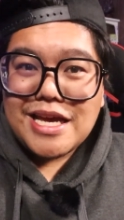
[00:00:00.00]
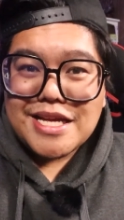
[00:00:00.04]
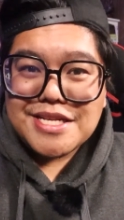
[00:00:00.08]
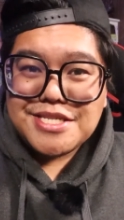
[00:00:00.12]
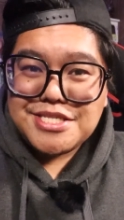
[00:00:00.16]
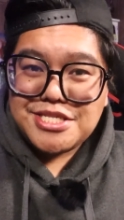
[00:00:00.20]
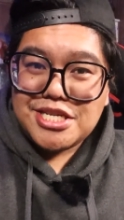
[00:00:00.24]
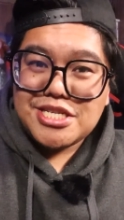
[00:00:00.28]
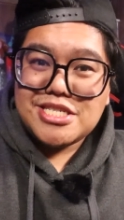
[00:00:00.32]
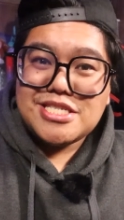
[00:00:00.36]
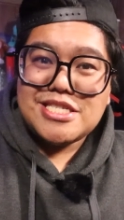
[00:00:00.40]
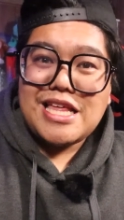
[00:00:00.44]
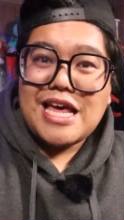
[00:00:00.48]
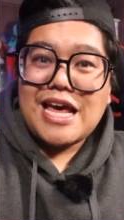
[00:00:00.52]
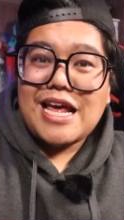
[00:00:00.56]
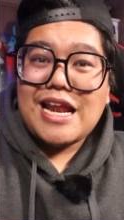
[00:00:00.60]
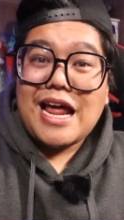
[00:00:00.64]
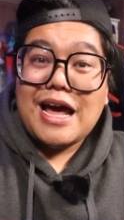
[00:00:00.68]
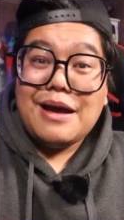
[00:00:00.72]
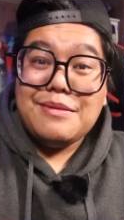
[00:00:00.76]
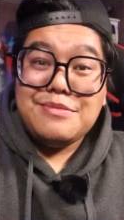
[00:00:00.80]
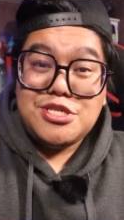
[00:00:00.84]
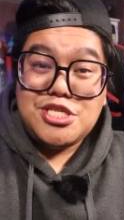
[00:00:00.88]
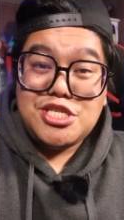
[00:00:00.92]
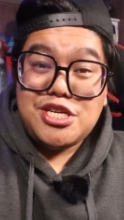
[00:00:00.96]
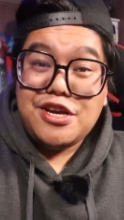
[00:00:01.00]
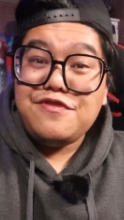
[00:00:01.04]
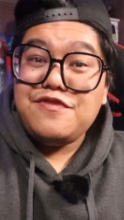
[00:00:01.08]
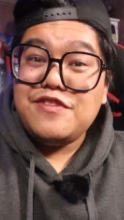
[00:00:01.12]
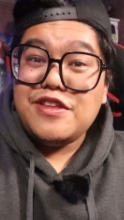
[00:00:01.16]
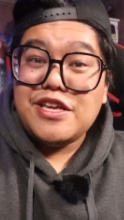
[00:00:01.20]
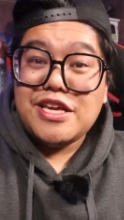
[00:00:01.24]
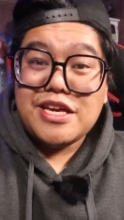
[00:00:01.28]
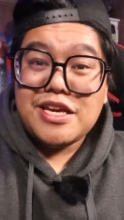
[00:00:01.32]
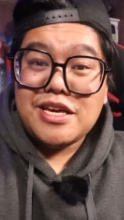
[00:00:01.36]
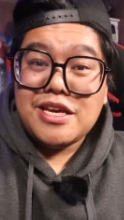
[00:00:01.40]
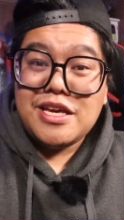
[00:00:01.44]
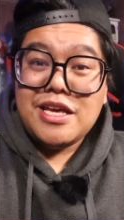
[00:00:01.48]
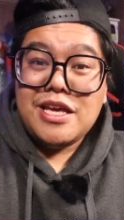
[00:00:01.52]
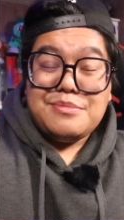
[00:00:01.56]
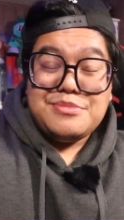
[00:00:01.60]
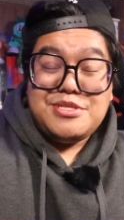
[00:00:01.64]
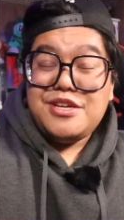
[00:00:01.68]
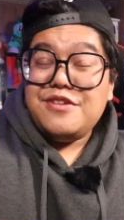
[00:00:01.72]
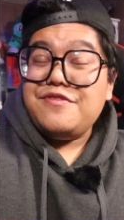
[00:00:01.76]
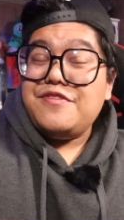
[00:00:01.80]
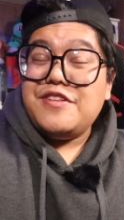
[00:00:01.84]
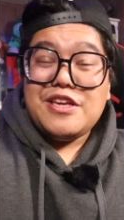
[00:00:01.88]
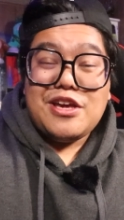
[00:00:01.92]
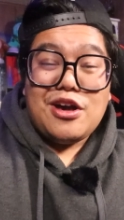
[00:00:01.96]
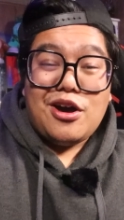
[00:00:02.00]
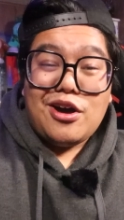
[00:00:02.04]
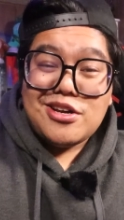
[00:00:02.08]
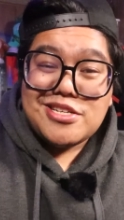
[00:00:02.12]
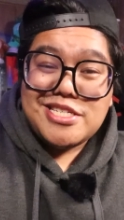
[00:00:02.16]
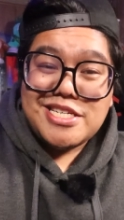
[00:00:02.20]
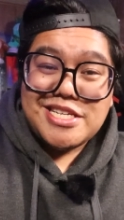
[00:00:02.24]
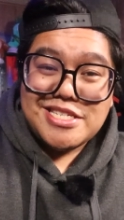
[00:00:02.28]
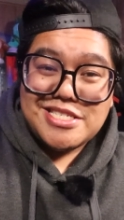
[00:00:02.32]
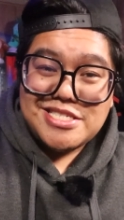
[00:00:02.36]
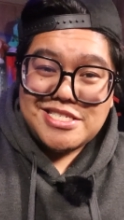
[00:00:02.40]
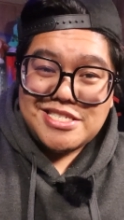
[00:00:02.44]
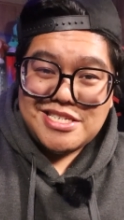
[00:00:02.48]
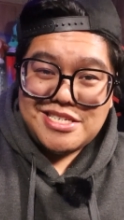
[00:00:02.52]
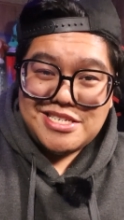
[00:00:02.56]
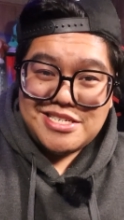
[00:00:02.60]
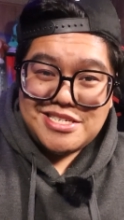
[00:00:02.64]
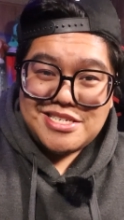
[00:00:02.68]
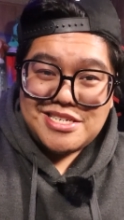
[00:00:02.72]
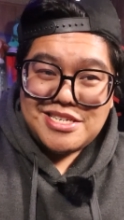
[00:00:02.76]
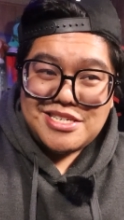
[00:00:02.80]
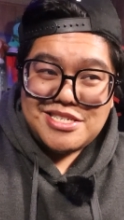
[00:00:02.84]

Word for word: It's just that I'm shifting, I'm shifting audiences.